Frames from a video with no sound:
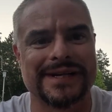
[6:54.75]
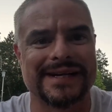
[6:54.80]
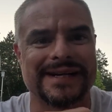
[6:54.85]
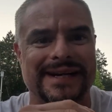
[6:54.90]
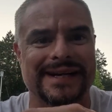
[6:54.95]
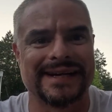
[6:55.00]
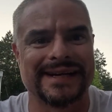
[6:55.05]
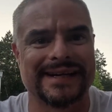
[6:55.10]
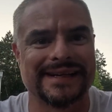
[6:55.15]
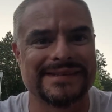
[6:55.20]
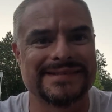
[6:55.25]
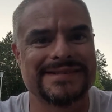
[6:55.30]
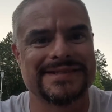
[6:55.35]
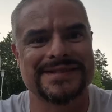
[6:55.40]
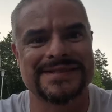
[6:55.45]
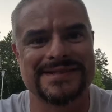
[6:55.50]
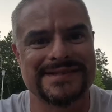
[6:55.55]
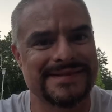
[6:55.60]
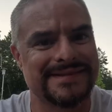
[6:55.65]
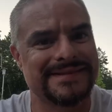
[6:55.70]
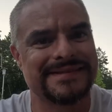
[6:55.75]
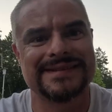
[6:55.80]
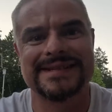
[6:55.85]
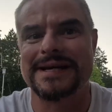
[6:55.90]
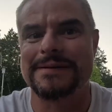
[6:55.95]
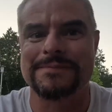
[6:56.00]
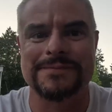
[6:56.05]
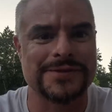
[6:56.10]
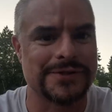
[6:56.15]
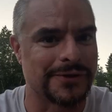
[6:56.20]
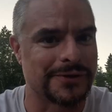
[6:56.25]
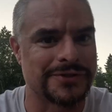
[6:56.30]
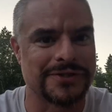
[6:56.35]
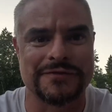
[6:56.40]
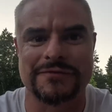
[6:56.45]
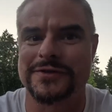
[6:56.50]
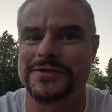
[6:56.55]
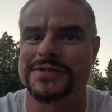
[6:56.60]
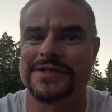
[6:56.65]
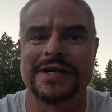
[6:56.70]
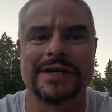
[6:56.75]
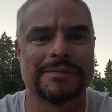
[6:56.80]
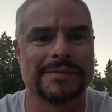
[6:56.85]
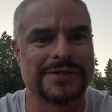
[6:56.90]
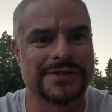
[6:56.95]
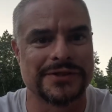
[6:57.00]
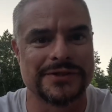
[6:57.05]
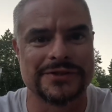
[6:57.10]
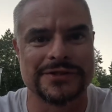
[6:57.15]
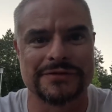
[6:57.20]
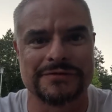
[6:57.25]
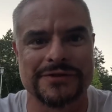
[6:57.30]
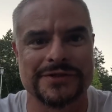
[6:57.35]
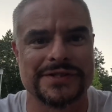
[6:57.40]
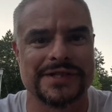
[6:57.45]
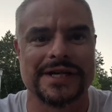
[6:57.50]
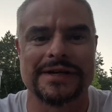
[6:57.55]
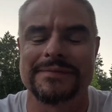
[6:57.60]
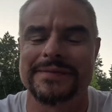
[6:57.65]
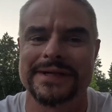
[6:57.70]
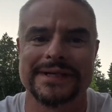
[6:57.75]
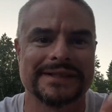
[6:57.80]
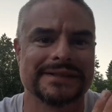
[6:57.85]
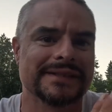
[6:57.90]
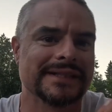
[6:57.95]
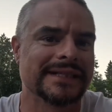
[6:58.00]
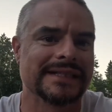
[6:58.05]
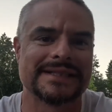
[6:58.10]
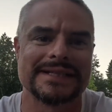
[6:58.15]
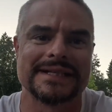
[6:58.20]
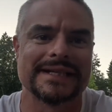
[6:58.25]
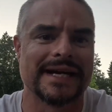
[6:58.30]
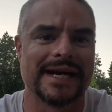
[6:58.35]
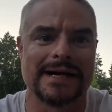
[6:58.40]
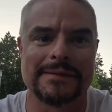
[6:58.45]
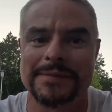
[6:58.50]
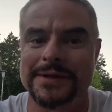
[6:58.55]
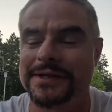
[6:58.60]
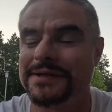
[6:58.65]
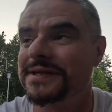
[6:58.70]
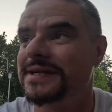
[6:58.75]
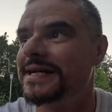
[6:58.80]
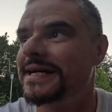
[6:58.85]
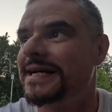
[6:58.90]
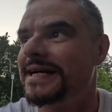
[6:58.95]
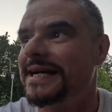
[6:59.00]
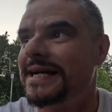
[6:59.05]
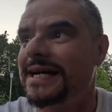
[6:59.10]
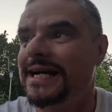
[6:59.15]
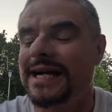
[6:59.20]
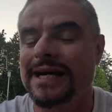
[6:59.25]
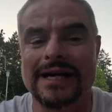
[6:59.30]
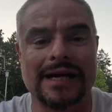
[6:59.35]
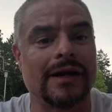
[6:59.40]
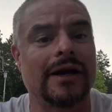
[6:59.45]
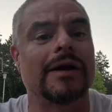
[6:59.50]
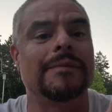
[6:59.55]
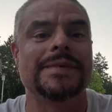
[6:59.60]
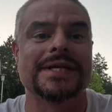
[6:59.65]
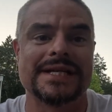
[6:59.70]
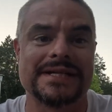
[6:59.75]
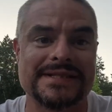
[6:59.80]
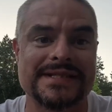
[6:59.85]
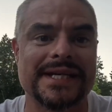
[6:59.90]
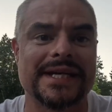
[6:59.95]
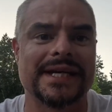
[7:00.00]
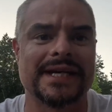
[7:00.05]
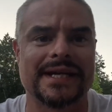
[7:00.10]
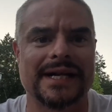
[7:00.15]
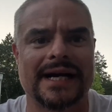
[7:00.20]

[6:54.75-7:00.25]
I kind of kept searching for salmon, and it didn't happen. I mean, it did.